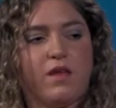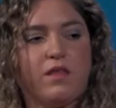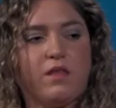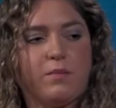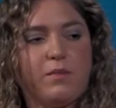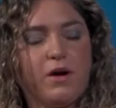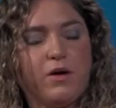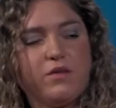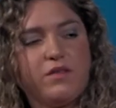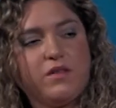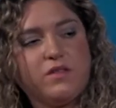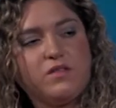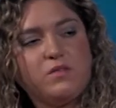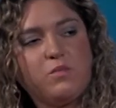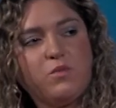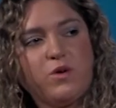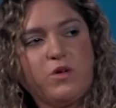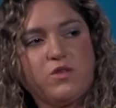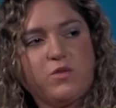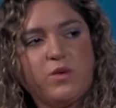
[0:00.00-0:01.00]
The mouth
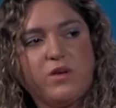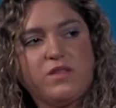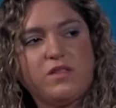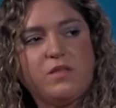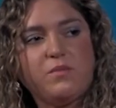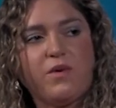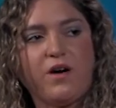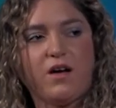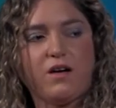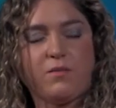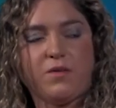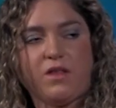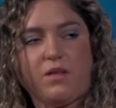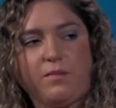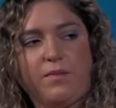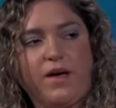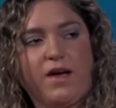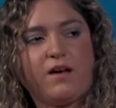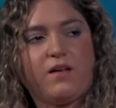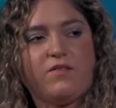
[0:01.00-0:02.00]
is more towards the bottom and the
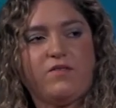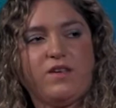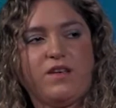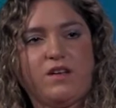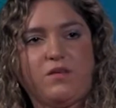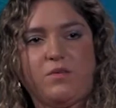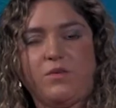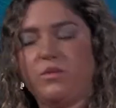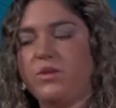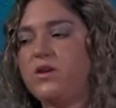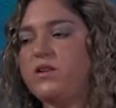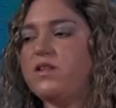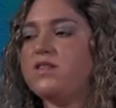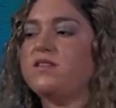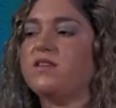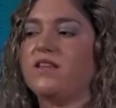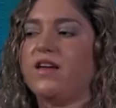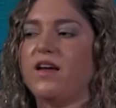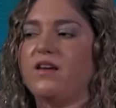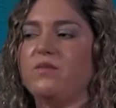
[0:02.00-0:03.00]
back of the animal. We only
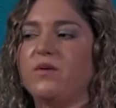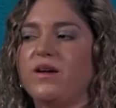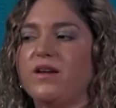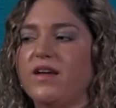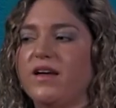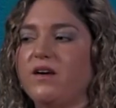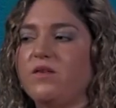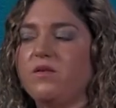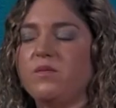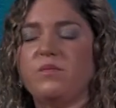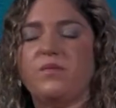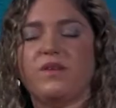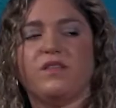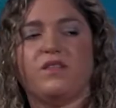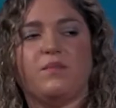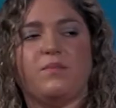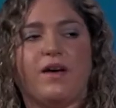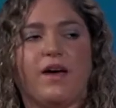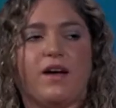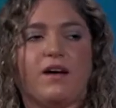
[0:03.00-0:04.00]
see the head right now, but
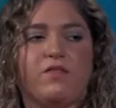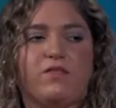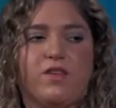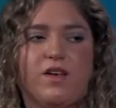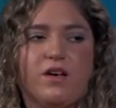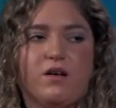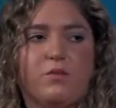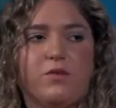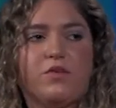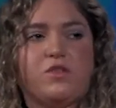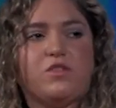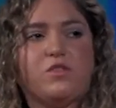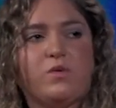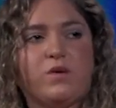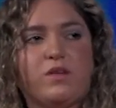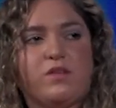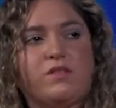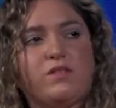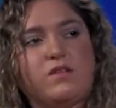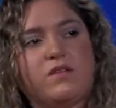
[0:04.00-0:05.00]
the back of the animal is
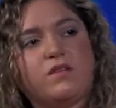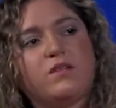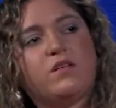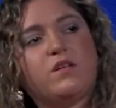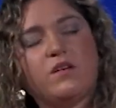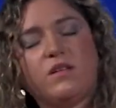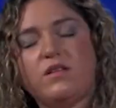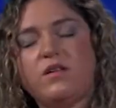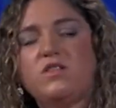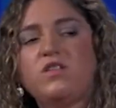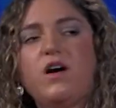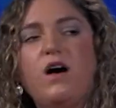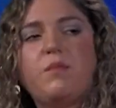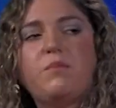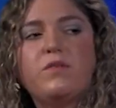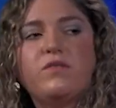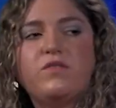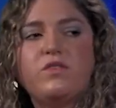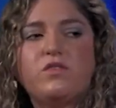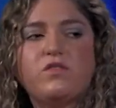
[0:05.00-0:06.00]
towards the
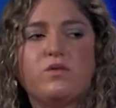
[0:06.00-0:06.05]
top of the